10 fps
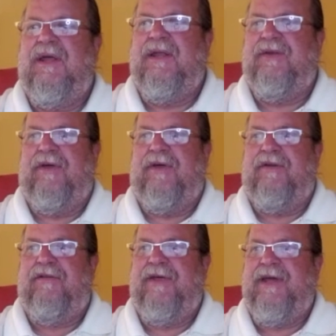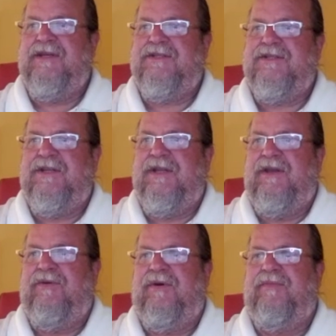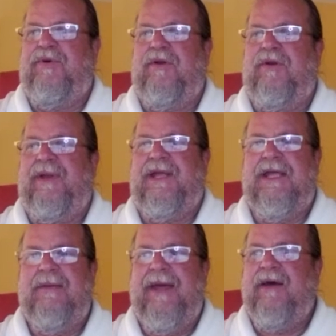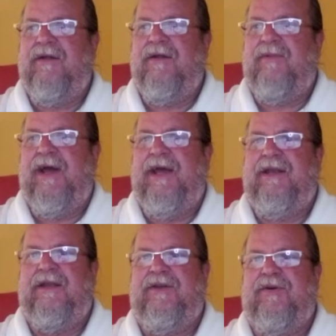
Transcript: these other things, and you can put them in email, right? And you